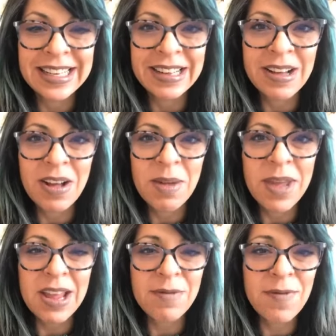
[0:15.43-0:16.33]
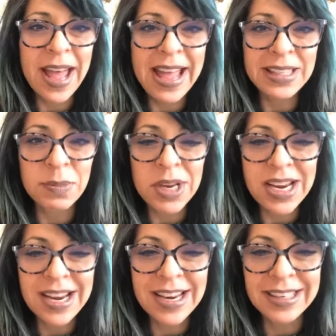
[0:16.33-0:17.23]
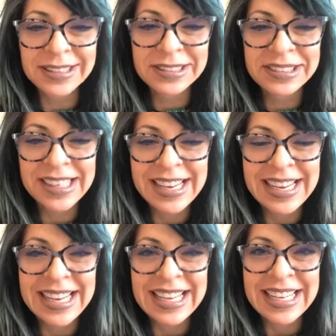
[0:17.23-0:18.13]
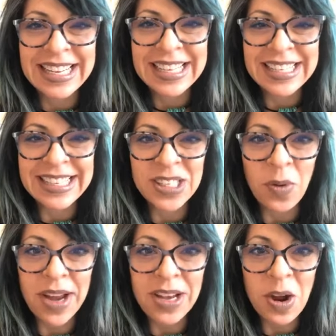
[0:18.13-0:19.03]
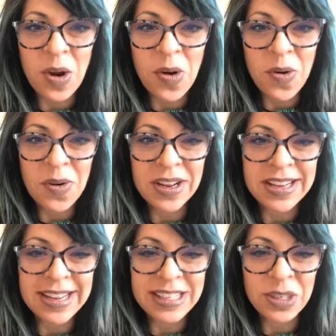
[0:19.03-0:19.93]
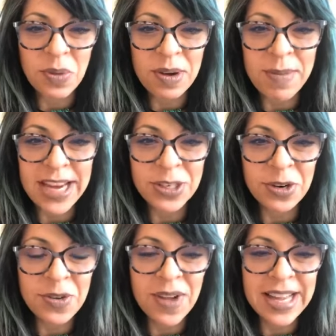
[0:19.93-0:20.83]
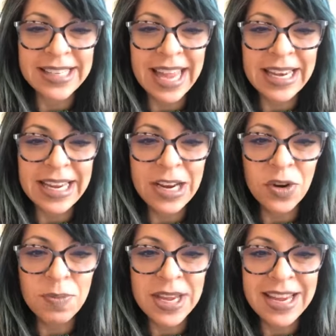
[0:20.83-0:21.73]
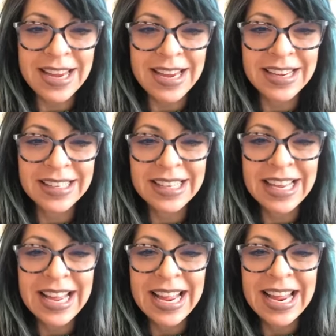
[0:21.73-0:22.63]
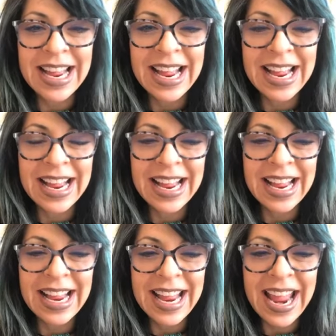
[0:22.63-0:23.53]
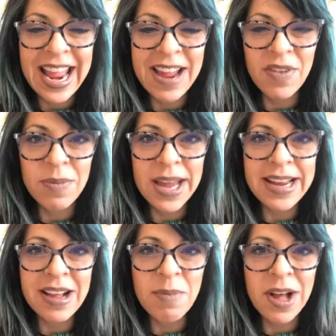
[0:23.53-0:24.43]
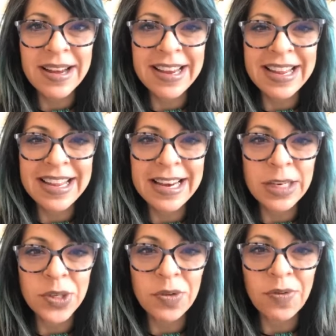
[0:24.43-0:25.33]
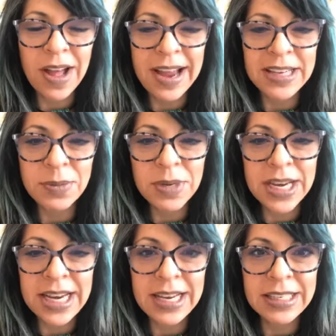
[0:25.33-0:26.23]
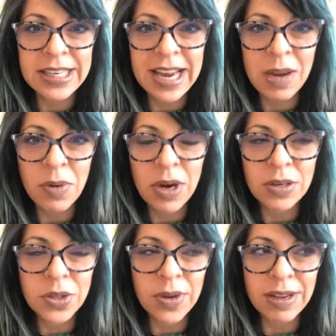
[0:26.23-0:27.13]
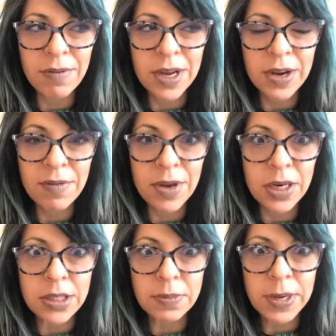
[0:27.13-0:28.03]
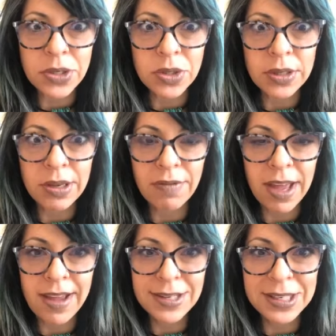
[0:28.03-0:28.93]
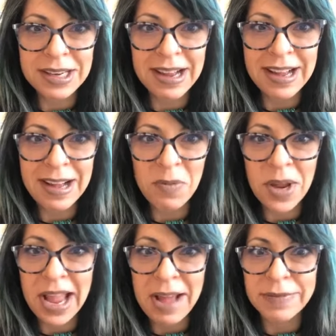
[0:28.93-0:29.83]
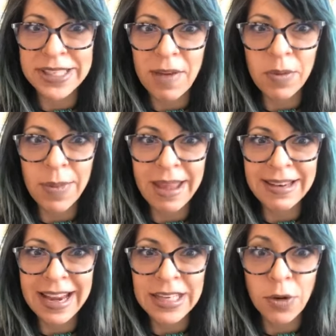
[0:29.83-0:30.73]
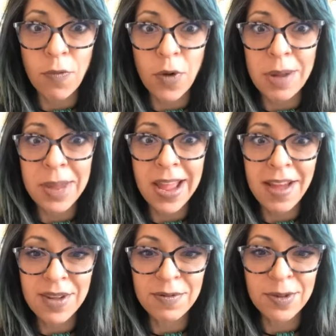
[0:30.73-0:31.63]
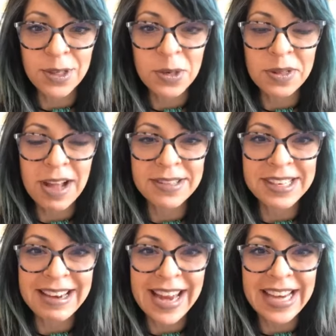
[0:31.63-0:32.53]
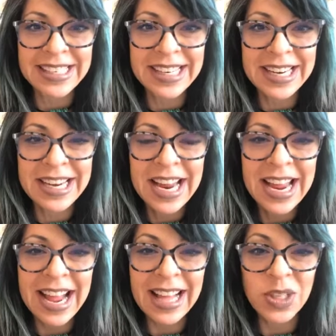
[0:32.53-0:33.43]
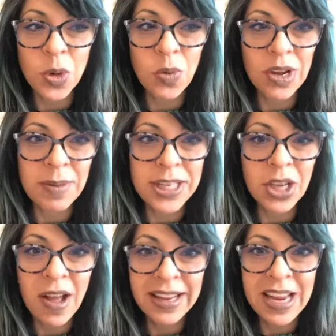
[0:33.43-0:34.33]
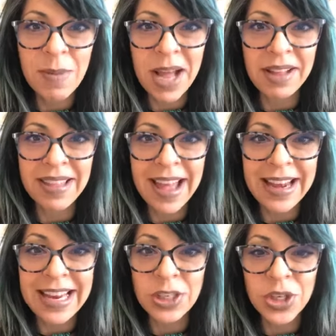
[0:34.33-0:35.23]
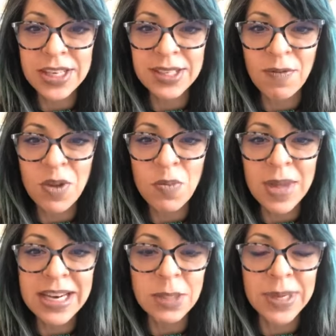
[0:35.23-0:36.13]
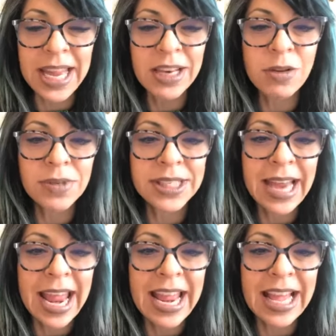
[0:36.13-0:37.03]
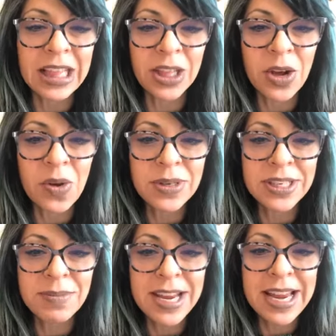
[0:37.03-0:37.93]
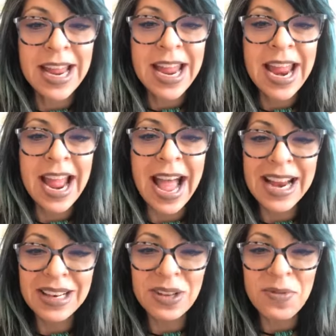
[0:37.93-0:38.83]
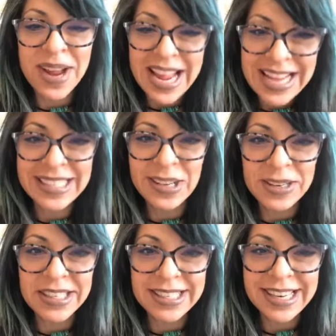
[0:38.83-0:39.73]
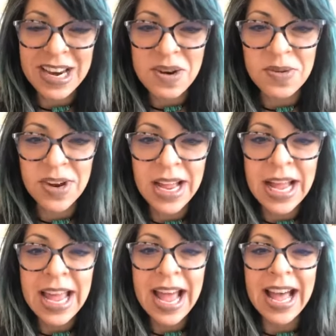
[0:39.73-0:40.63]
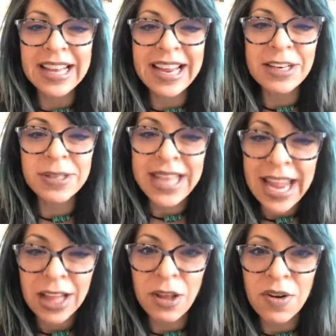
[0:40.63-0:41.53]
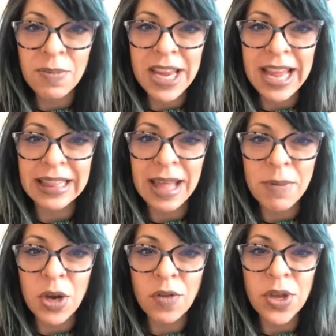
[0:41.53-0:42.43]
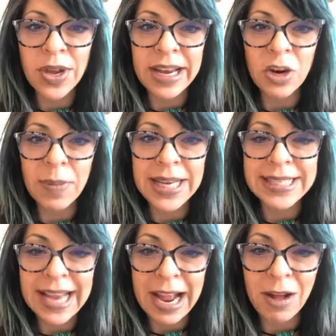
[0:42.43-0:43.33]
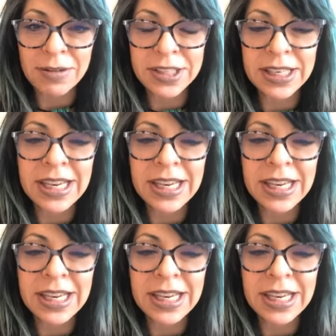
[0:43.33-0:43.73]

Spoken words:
Come and find me, just so I know. I just wanna make sure you guys can hear me. Hey everybody, come on in as you find me. Today we are doing a very, very special event. We have 7 mandates from heaven for 2018. And so we're going to be talking about that in just a few minutes. But can you say hello to me? Hi, Louise. Good to see you. Can you say hello to me and let me know if you can hear my sound?